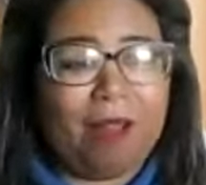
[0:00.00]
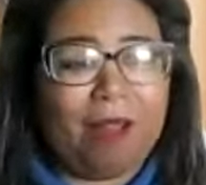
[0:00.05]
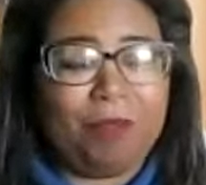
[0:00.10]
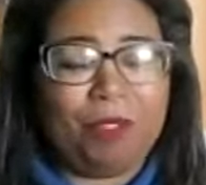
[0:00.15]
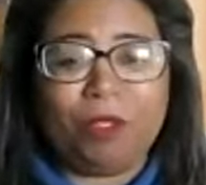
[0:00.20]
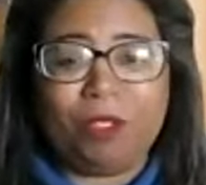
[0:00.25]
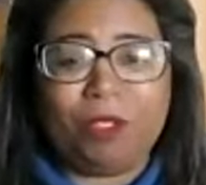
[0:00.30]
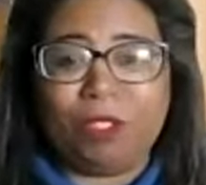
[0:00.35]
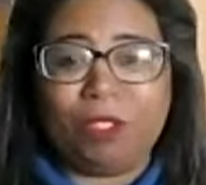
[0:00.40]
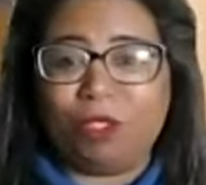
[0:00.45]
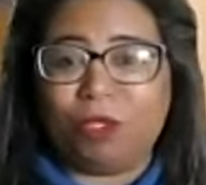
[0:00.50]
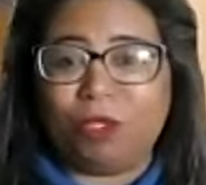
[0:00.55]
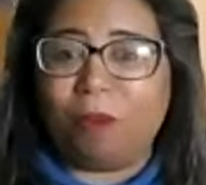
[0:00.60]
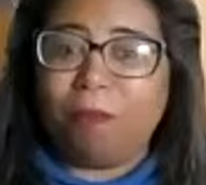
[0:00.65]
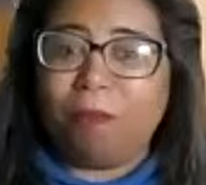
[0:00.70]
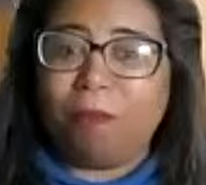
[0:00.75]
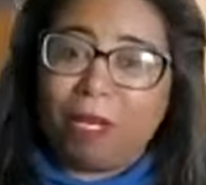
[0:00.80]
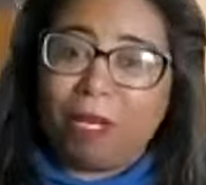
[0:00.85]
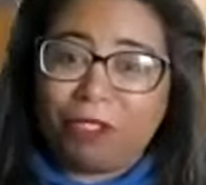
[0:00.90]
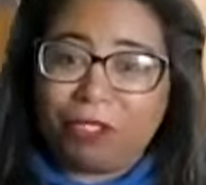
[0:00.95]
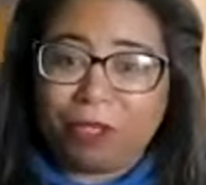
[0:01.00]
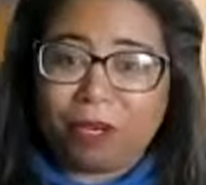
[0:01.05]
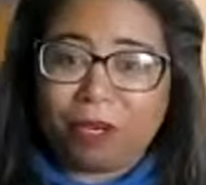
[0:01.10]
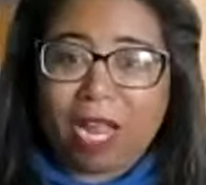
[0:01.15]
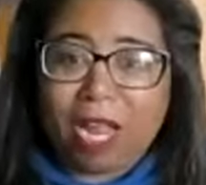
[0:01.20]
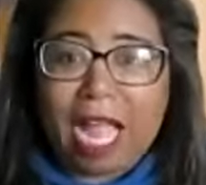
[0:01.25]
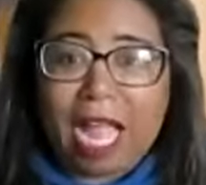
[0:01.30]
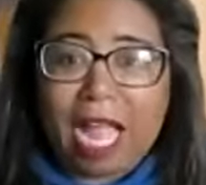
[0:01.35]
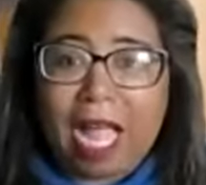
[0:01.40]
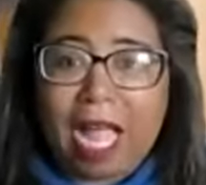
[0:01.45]
You can do a buzzer
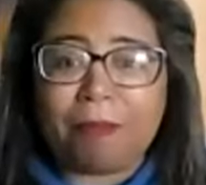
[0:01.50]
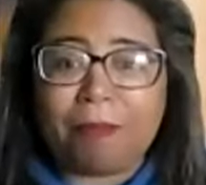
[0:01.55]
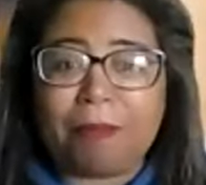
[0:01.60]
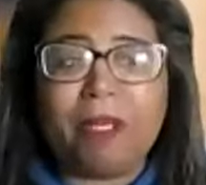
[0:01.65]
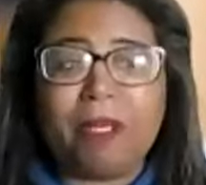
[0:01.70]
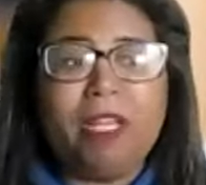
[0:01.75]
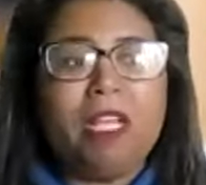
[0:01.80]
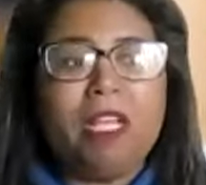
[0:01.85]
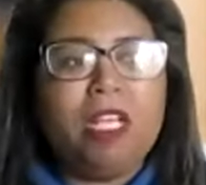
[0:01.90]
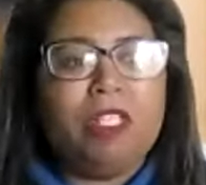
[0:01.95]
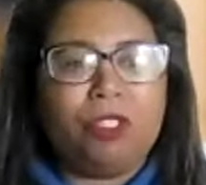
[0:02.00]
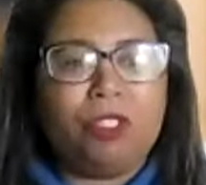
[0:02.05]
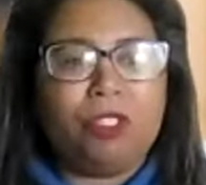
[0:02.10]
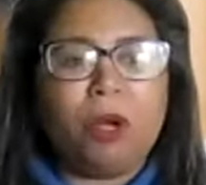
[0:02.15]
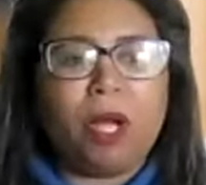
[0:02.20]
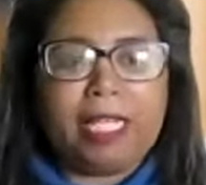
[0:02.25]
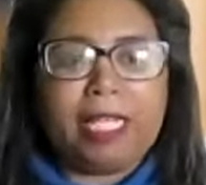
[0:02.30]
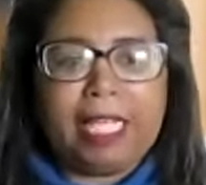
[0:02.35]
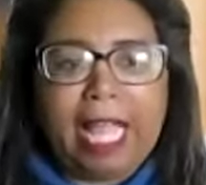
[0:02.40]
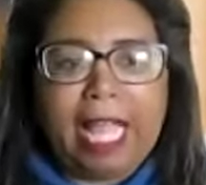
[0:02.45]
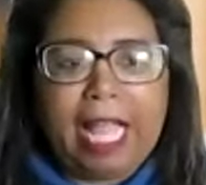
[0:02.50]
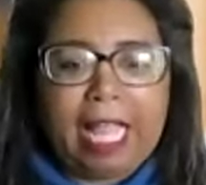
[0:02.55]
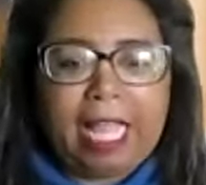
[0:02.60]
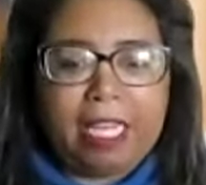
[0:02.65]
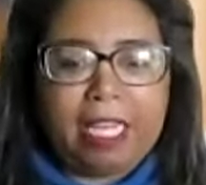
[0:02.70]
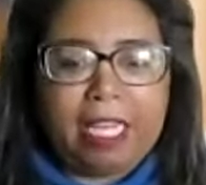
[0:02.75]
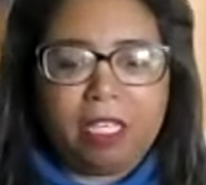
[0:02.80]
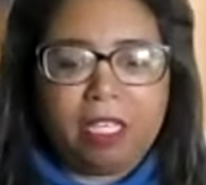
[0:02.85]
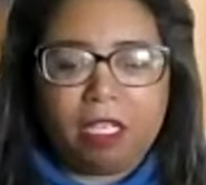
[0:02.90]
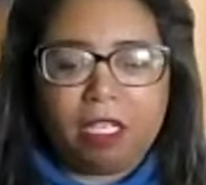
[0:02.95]
app. So
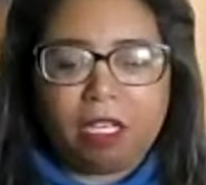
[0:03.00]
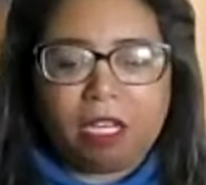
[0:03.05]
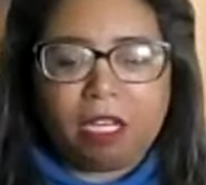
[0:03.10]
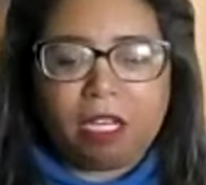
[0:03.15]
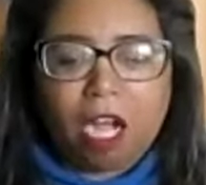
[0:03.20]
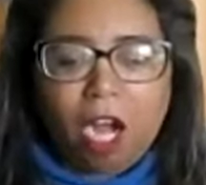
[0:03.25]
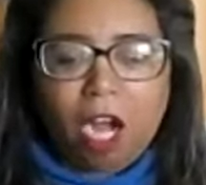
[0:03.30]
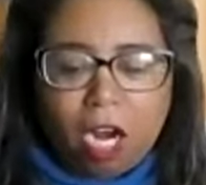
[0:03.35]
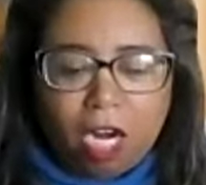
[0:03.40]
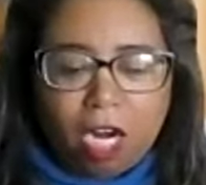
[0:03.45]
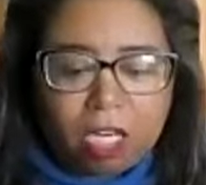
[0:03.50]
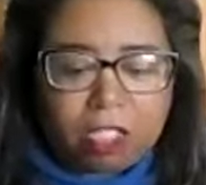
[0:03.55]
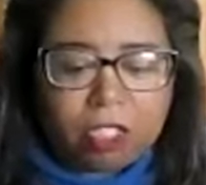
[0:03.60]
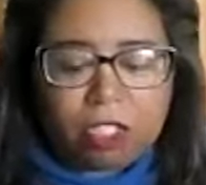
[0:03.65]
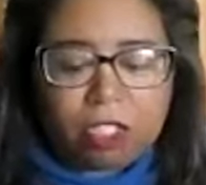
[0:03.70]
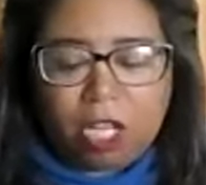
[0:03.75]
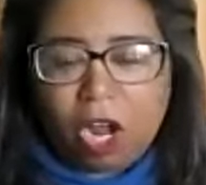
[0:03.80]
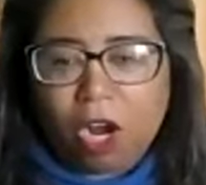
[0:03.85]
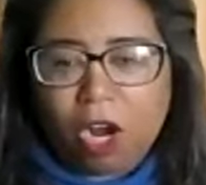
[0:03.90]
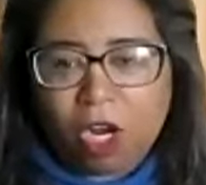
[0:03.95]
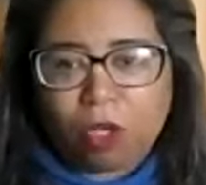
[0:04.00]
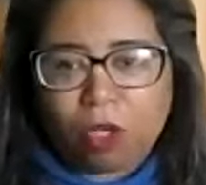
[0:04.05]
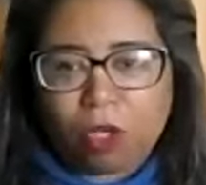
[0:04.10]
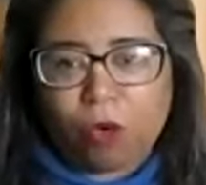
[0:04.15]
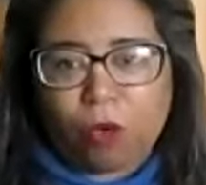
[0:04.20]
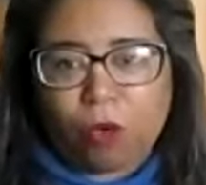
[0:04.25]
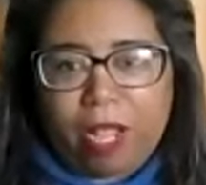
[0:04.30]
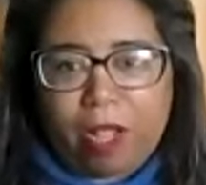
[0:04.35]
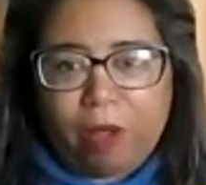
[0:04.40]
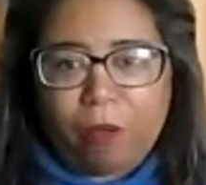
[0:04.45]
again, cards are a
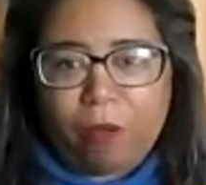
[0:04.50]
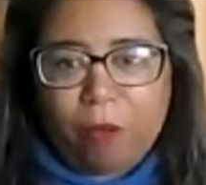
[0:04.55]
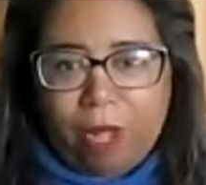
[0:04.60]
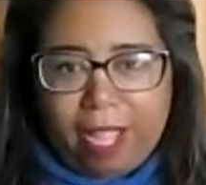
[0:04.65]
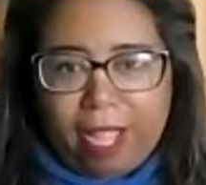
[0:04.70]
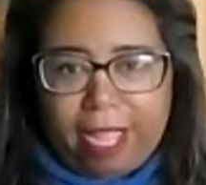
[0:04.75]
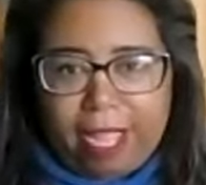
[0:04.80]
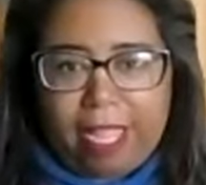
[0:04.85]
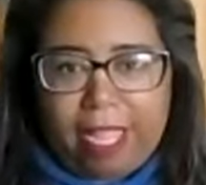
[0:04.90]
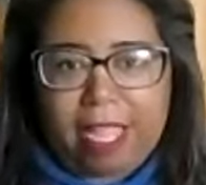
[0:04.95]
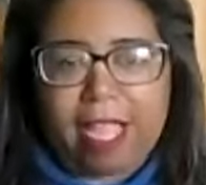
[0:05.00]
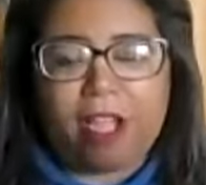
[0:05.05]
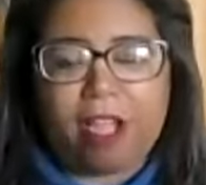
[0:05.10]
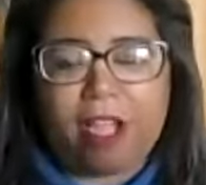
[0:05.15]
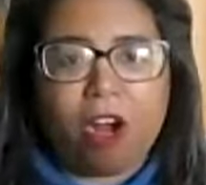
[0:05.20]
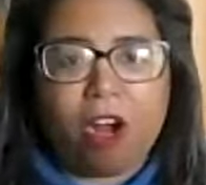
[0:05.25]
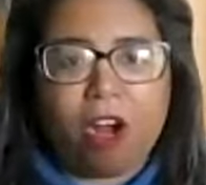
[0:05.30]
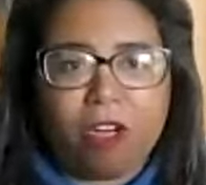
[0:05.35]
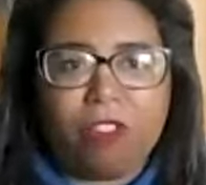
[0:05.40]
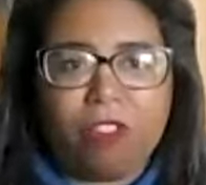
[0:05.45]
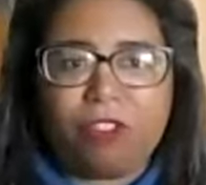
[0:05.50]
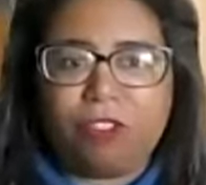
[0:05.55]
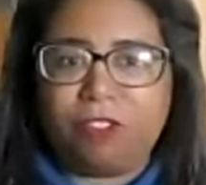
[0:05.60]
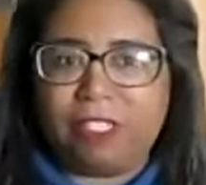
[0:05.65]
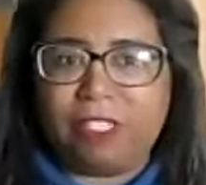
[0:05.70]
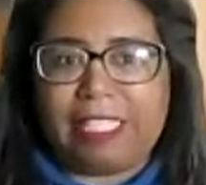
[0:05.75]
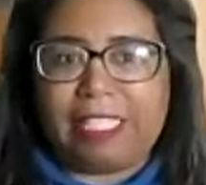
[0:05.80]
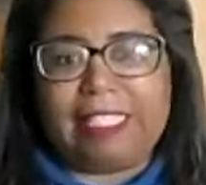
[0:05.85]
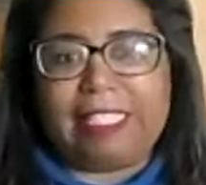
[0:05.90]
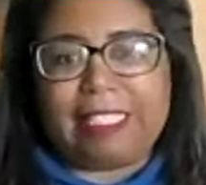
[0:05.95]
great way. Cards are
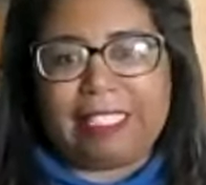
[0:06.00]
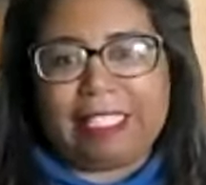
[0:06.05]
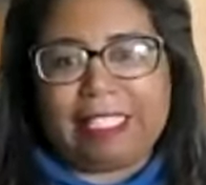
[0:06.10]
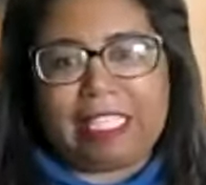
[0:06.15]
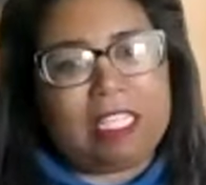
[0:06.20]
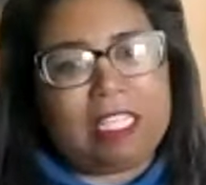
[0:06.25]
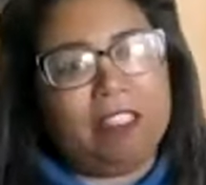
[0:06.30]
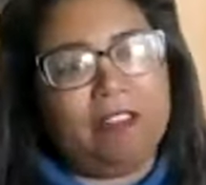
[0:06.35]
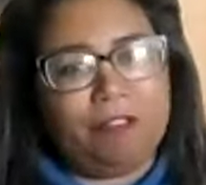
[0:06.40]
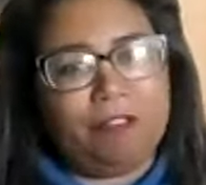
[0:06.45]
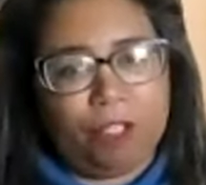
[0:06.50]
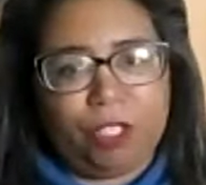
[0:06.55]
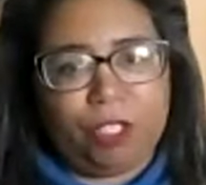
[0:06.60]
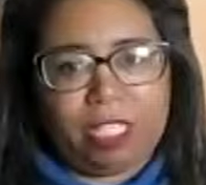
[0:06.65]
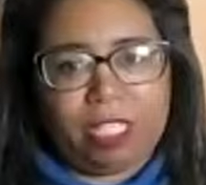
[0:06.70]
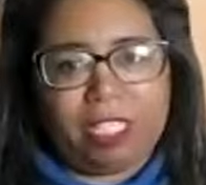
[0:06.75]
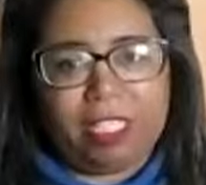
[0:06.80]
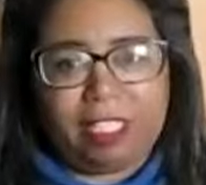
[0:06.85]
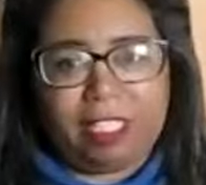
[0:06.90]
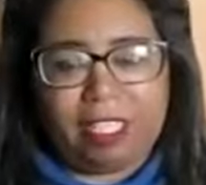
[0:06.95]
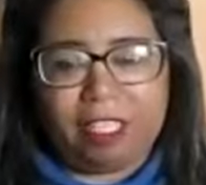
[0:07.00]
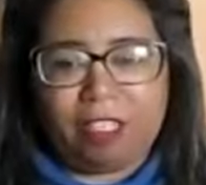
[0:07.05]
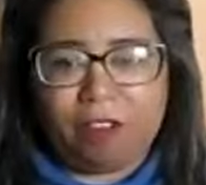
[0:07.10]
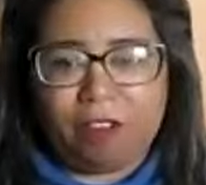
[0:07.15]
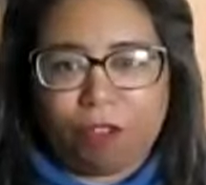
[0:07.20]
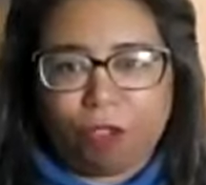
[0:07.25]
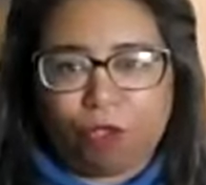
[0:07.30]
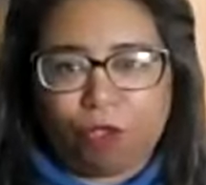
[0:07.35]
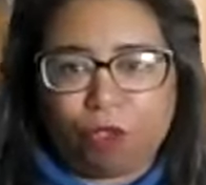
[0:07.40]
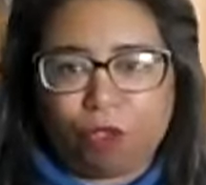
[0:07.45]
easily converted in a
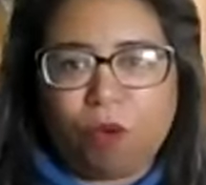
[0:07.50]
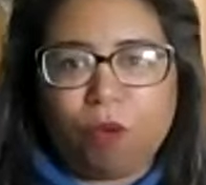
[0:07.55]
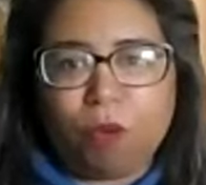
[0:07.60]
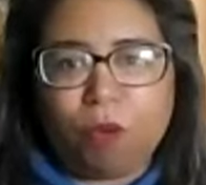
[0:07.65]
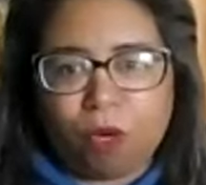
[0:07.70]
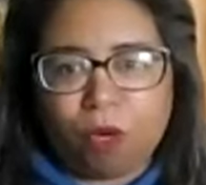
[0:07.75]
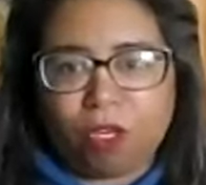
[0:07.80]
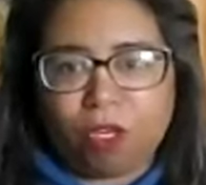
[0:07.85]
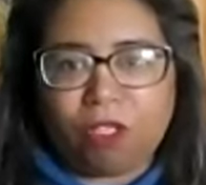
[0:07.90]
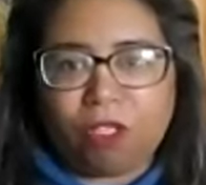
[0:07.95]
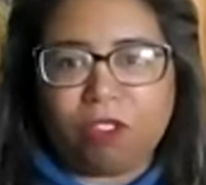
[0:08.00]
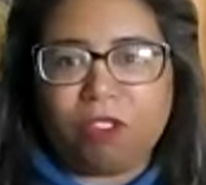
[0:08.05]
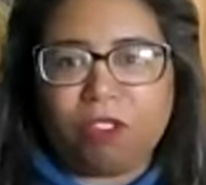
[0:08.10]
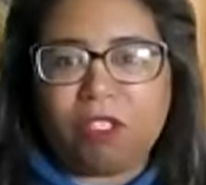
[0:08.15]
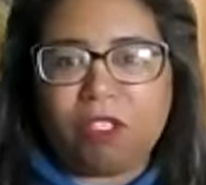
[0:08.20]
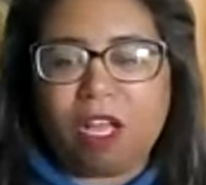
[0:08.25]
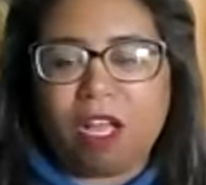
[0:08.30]
virtual world